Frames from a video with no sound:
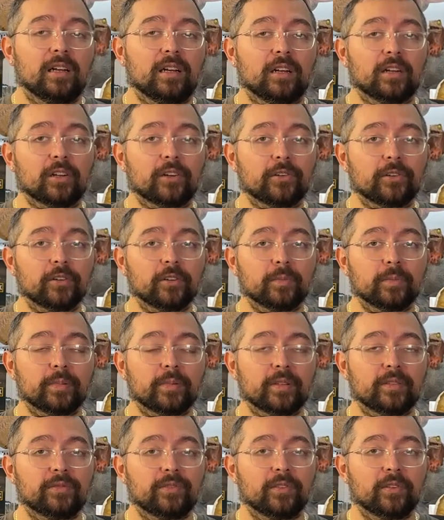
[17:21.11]
group
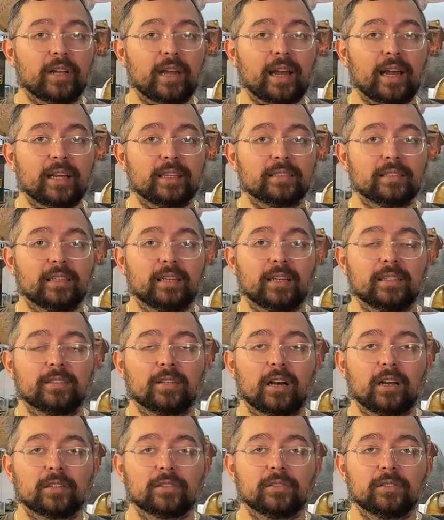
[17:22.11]
of you guys that I
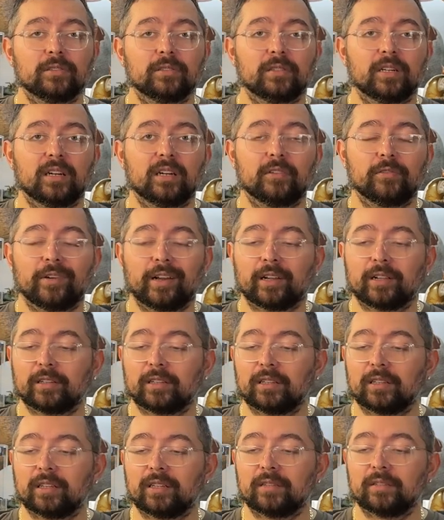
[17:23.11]
talk to
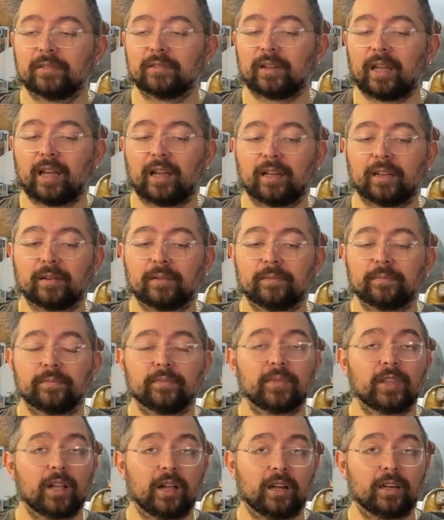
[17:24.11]
regularly. And
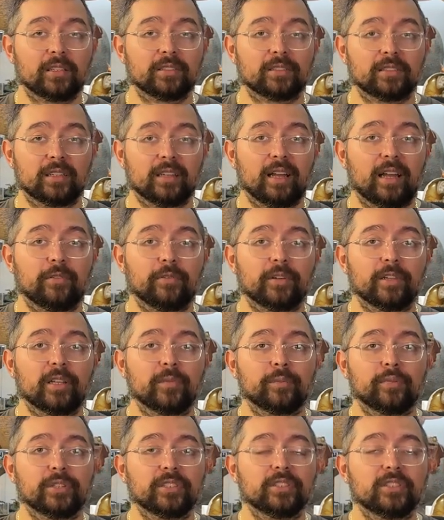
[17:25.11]
honestly, I really
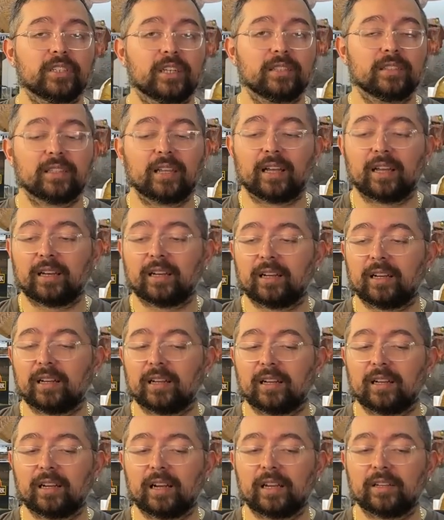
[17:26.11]
appreciate that.
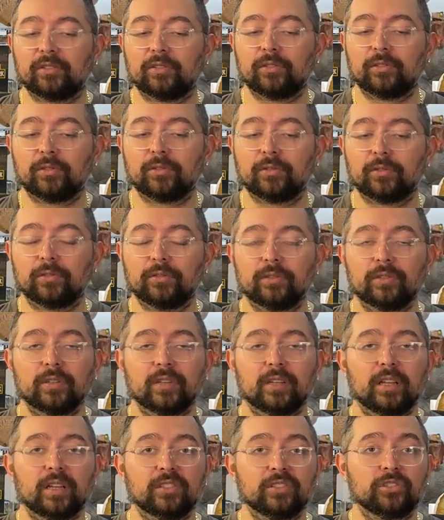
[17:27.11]
I do
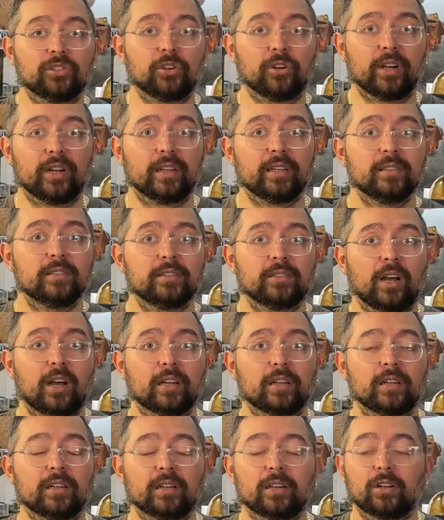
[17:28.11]
enjoy
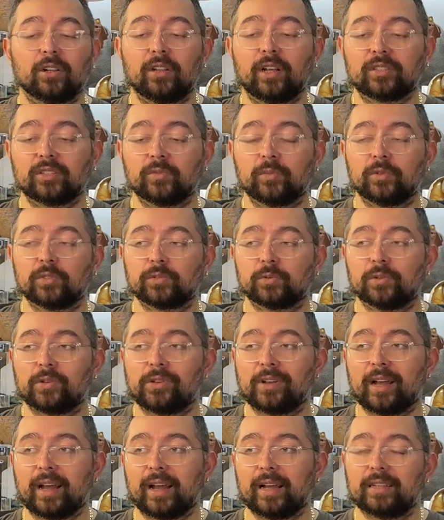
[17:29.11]
talking collectibles with you
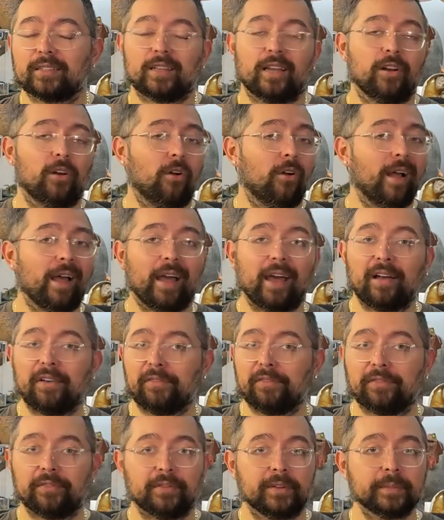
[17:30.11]
guys. I don't
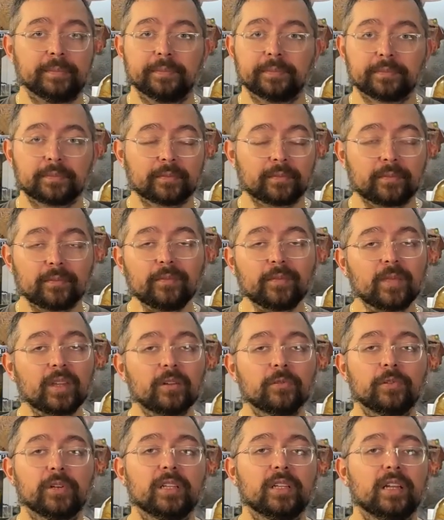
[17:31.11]
have
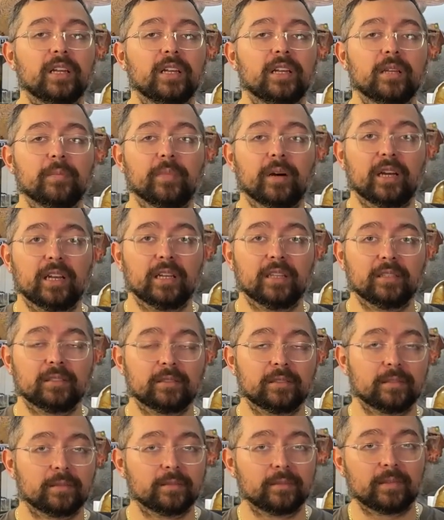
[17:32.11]
really any
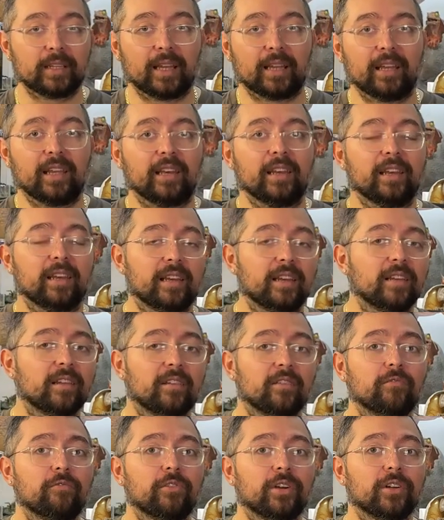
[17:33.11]
buddies in
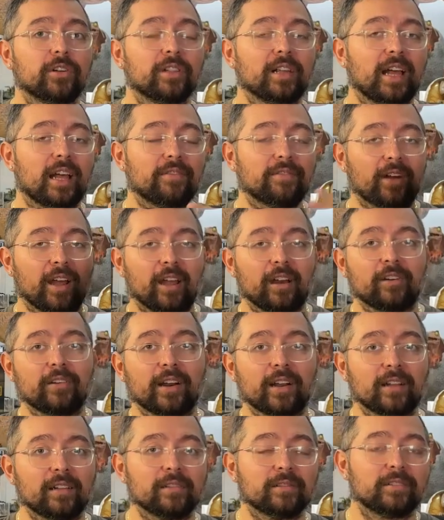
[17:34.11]
real life,
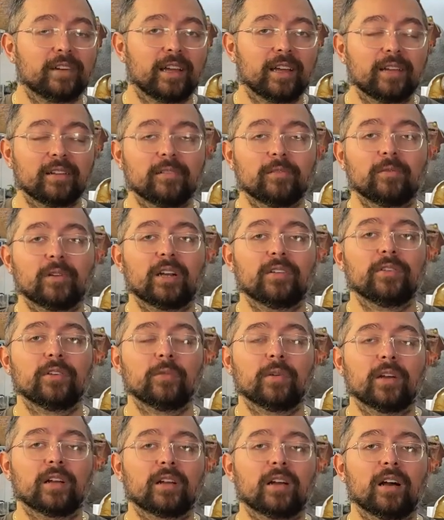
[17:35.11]
IRL, right? Whatever you
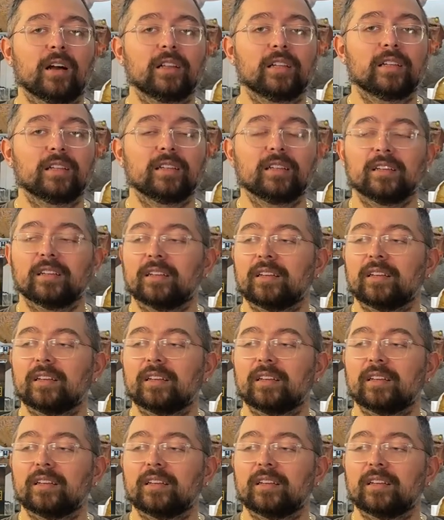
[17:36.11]
want to call it.